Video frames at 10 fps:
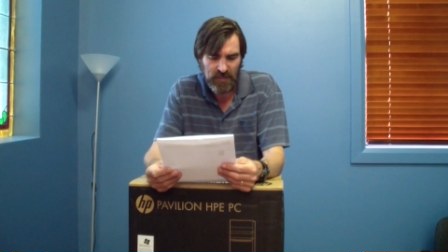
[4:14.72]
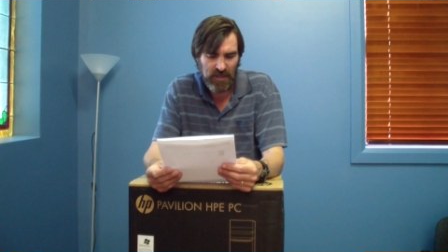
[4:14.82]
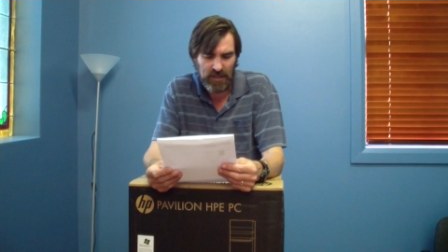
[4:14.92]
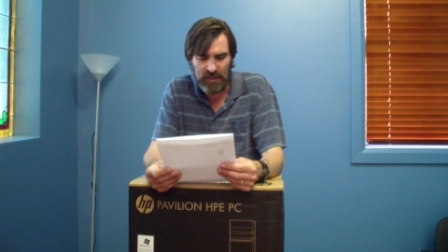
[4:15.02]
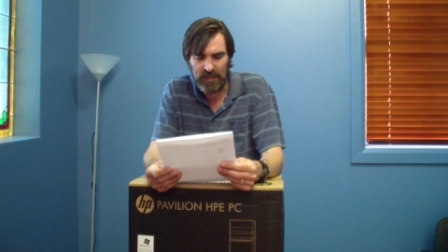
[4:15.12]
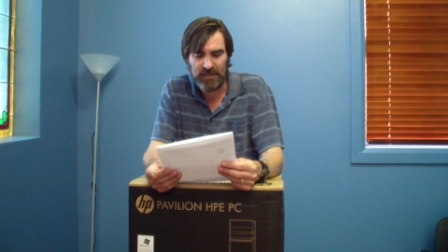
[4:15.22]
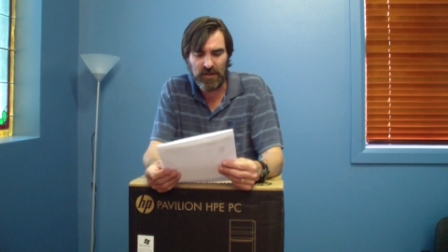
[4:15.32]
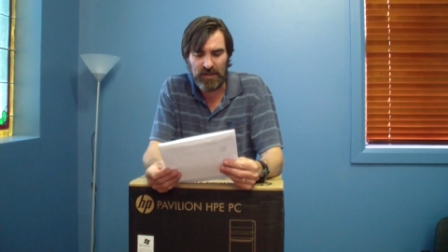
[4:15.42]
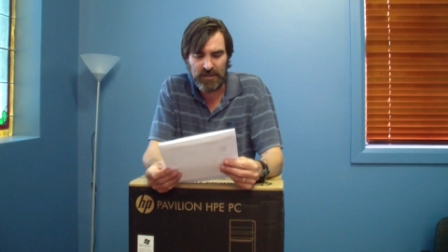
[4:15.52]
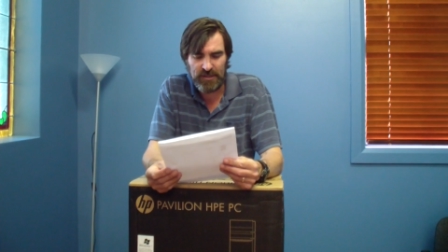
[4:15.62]
It's
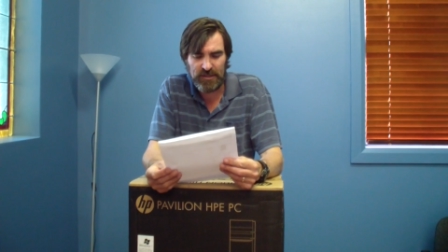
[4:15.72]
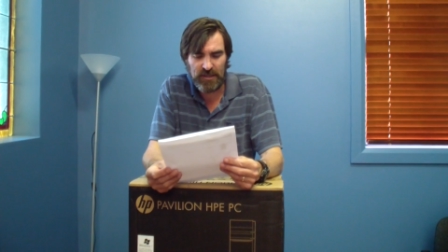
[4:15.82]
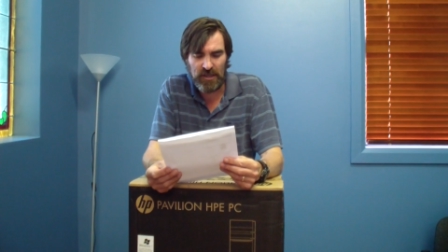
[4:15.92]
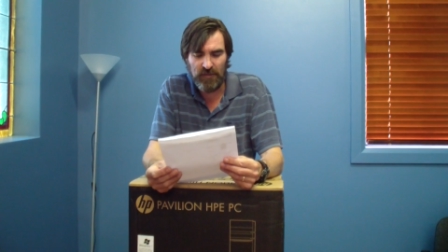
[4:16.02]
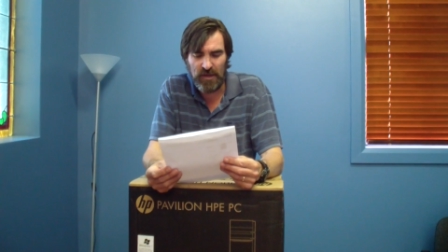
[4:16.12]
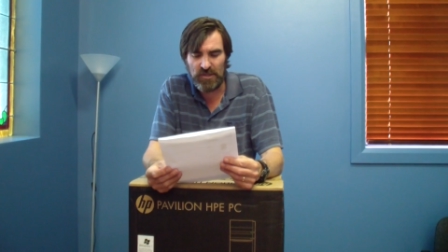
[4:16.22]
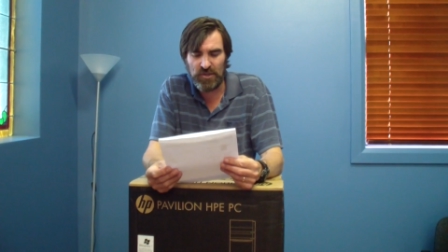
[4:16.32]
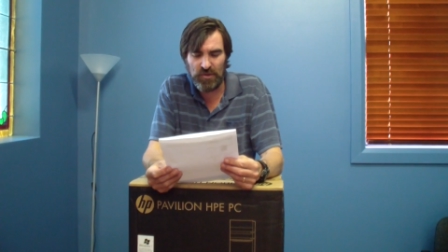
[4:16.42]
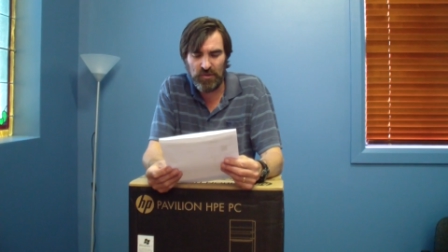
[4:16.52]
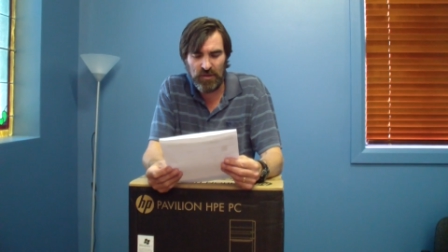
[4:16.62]
got a TV
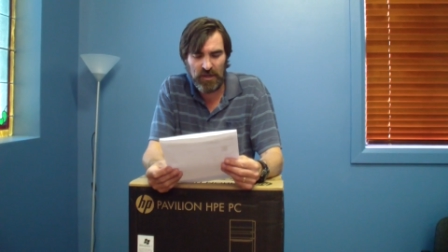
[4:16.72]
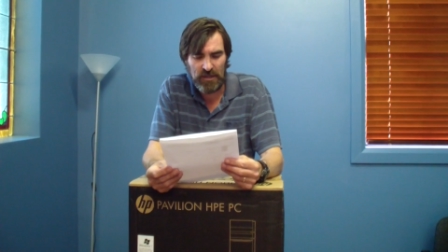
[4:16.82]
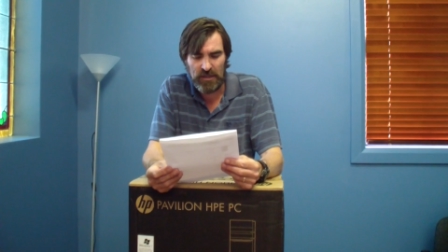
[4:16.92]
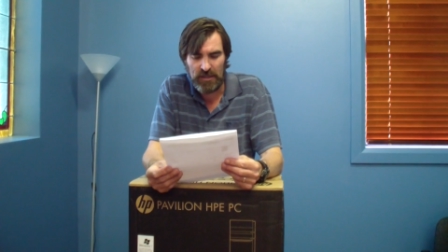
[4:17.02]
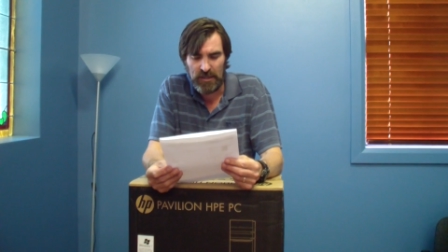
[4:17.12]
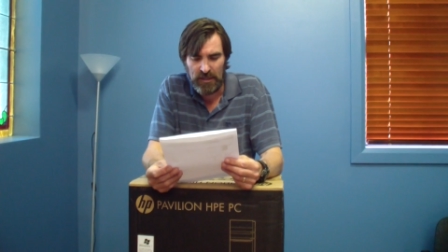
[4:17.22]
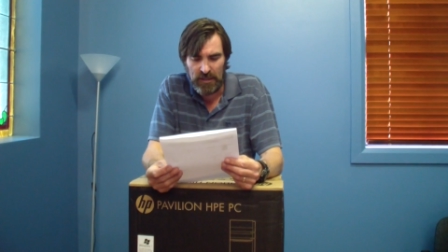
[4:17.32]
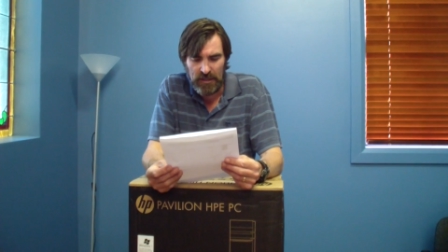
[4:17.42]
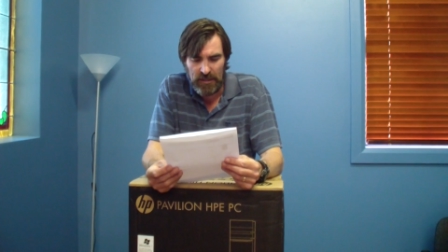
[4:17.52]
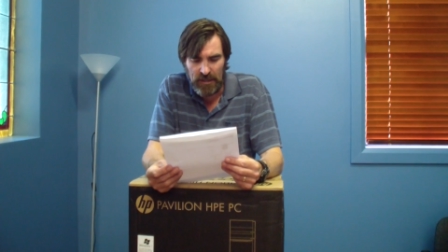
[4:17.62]
tuner
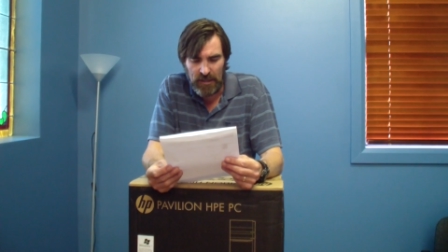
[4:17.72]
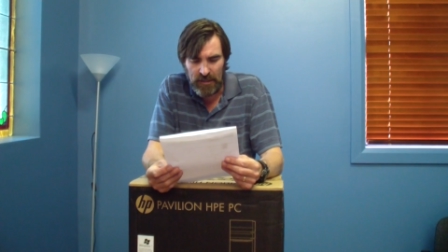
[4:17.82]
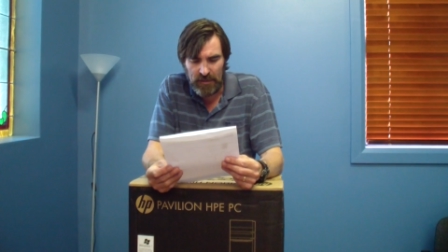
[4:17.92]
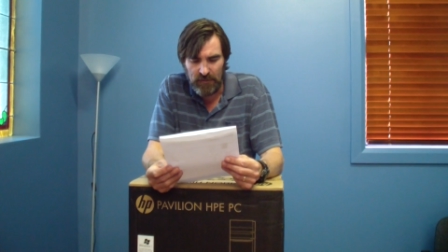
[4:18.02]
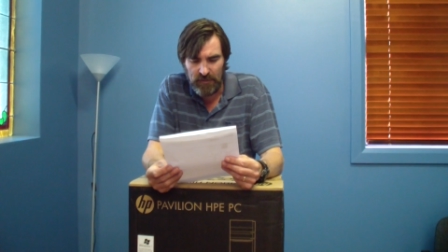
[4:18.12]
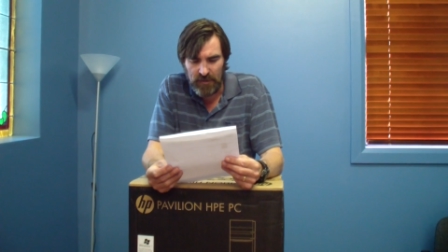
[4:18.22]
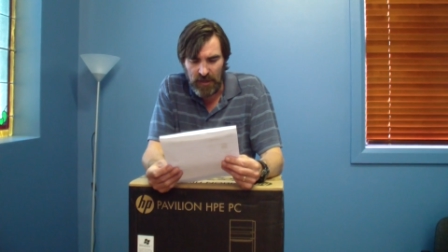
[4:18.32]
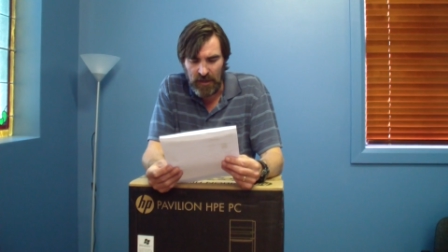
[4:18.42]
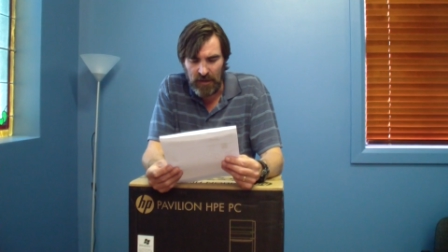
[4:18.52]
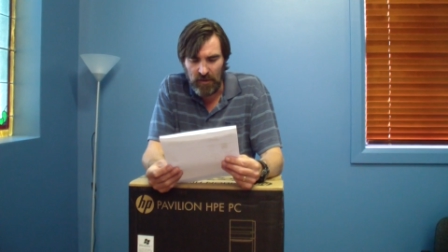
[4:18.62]
in it.
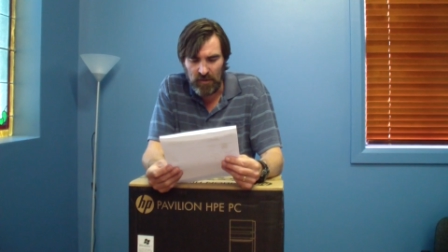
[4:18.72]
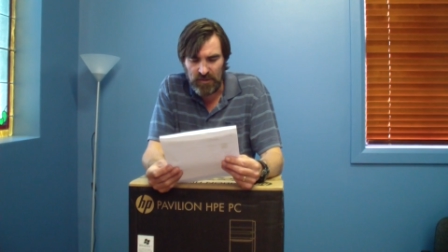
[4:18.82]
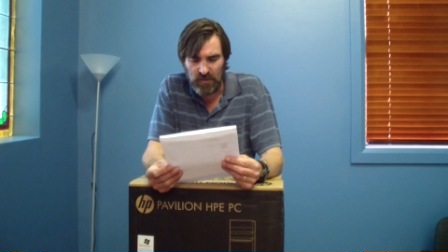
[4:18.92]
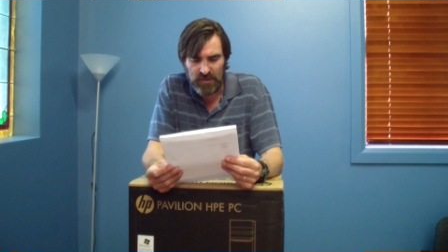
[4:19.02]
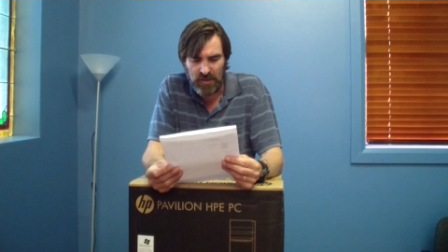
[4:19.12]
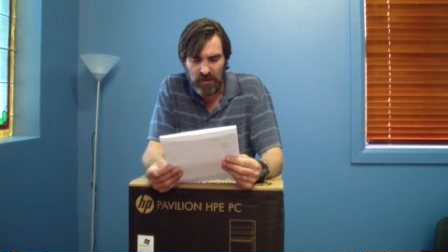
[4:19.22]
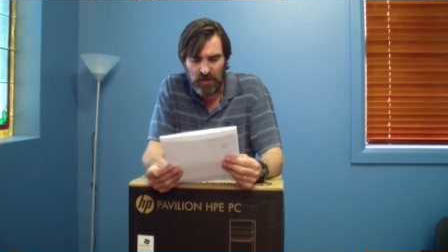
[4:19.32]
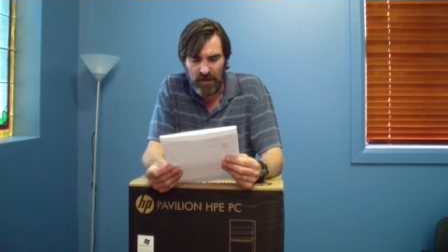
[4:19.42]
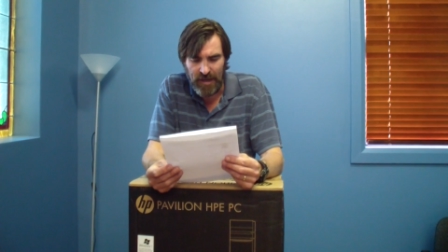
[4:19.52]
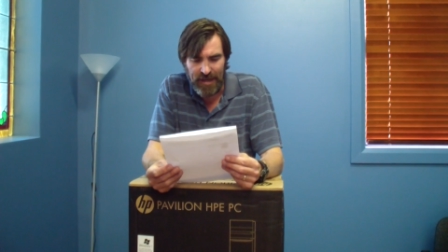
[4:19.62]
It's also
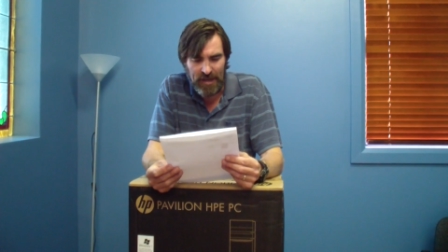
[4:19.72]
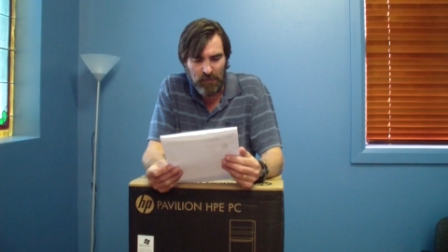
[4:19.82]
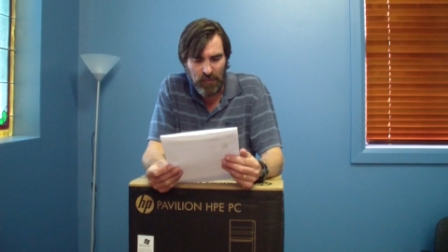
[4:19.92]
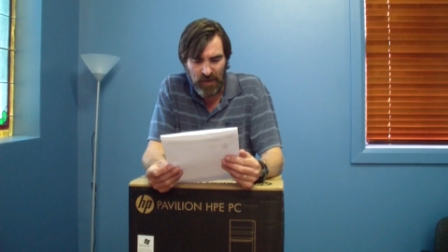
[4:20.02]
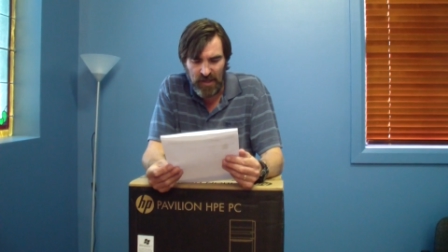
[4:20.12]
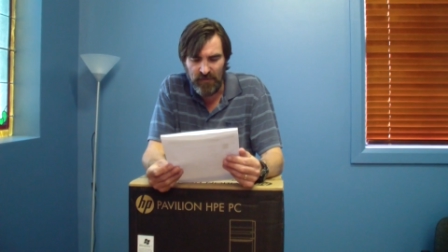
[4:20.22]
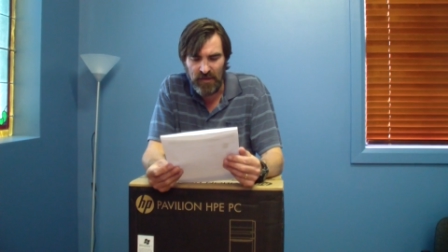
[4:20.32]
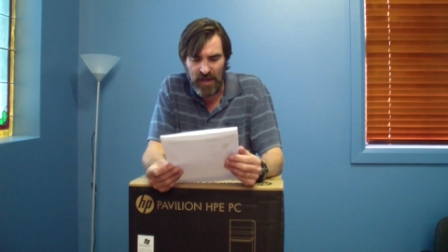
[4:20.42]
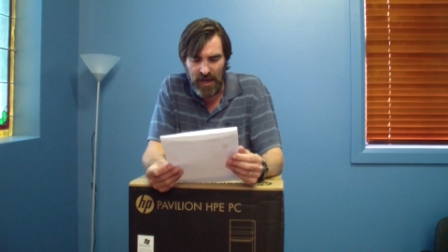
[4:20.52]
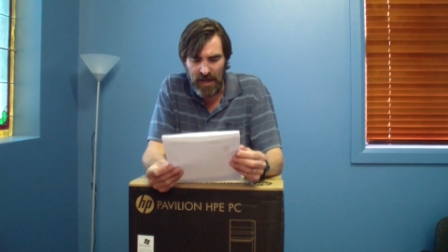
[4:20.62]
got a
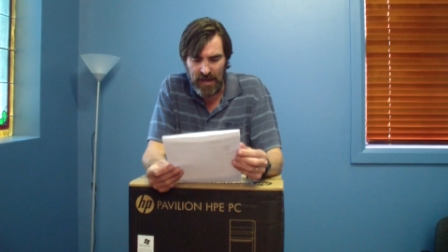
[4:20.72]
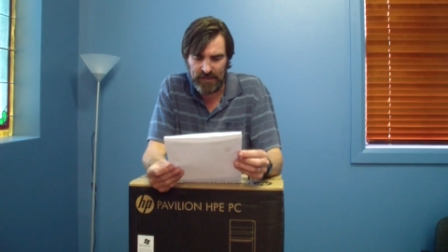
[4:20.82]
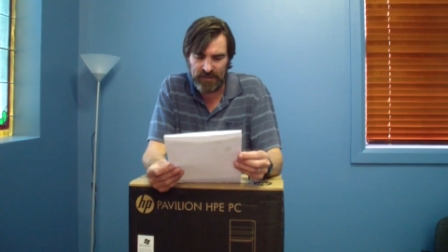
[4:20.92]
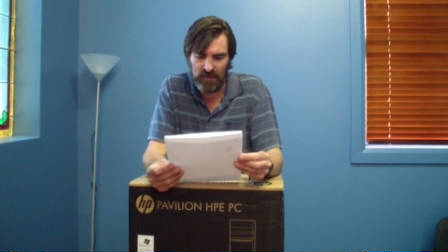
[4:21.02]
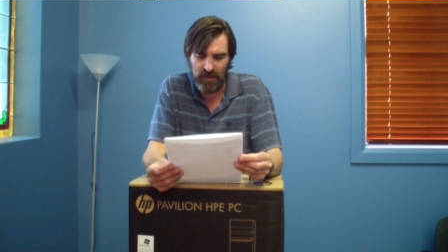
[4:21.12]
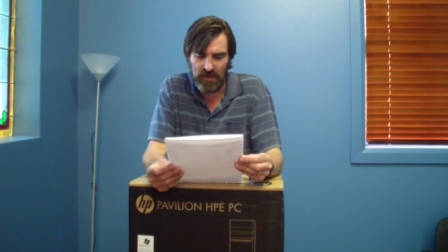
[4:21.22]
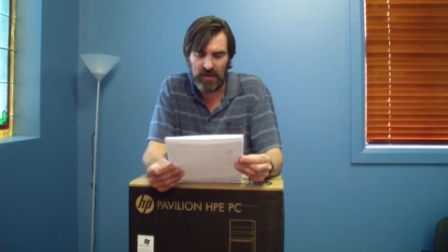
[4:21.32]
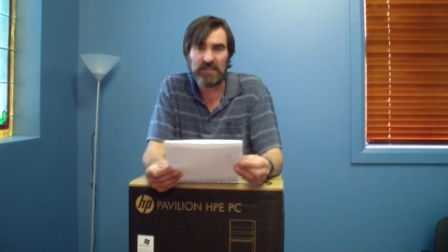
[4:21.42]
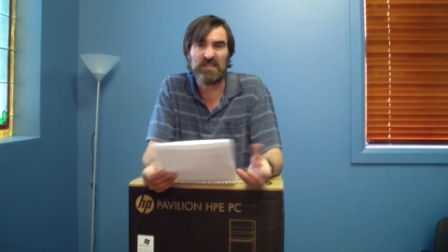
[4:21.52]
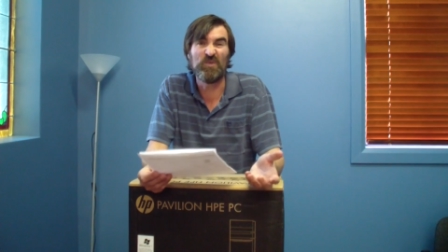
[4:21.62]
PVR, so I can
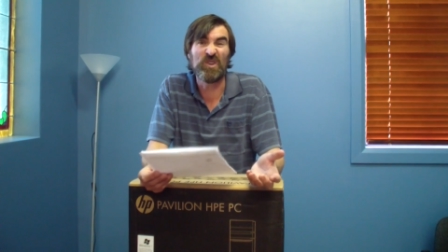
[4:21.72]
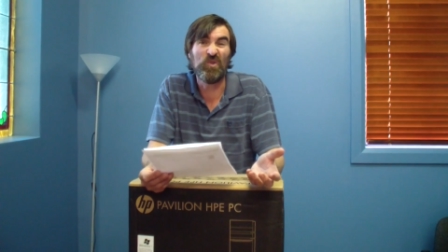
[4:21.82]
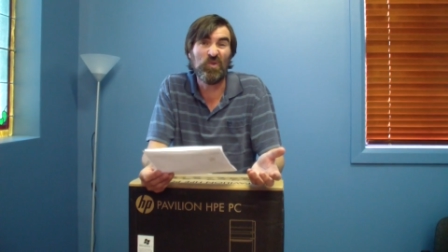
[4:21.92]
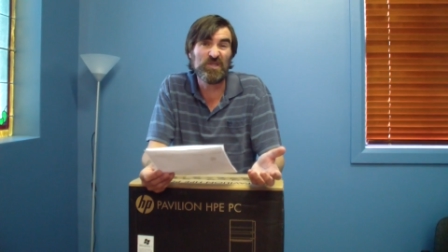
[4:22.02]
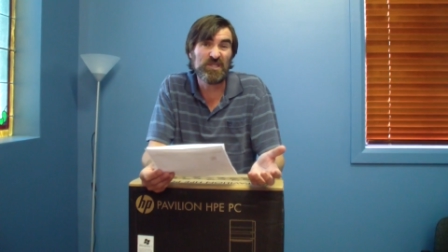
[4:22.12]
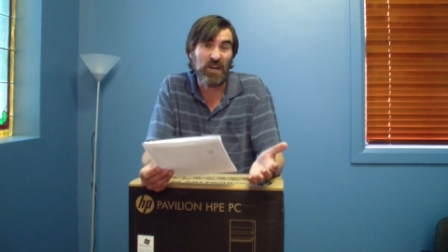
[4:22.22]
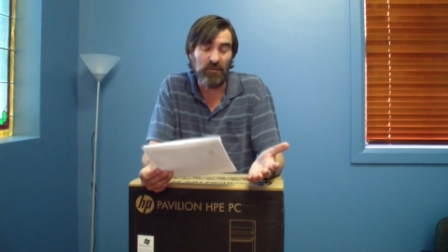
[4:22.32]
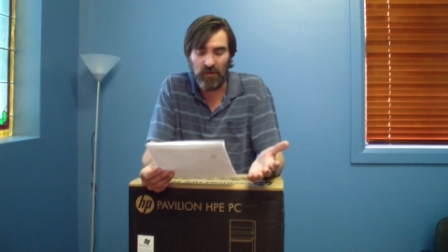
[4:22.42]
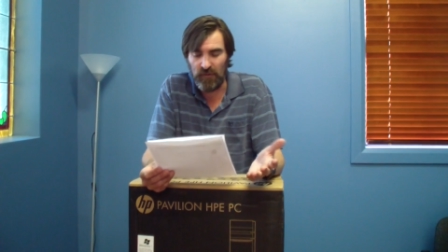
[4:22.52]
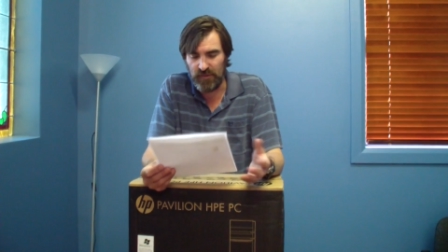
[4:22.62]
actually record
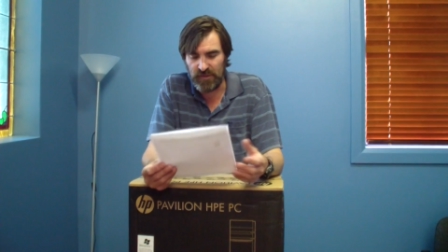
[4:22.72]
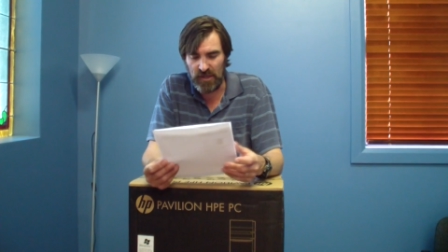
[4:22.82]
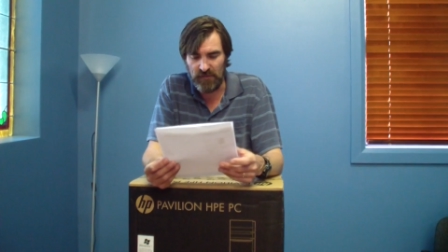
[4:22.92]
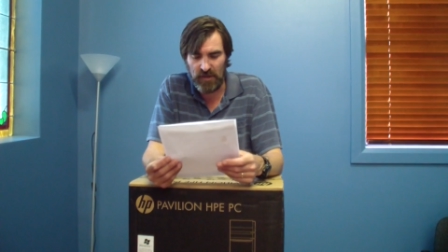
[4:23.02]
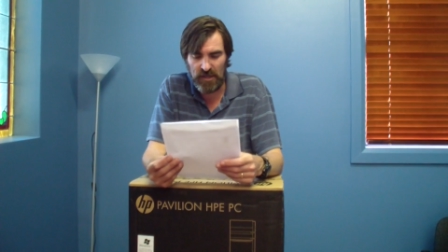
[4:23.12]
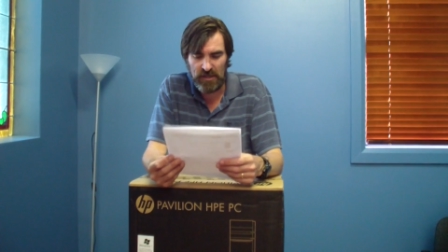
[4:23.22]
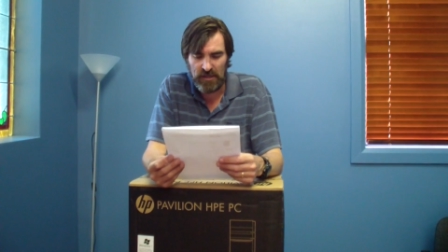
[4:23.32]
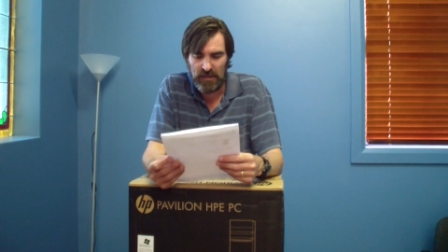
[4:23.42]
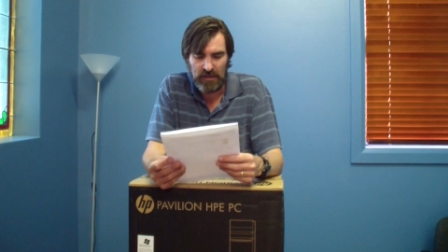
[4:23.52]
stuff off TV.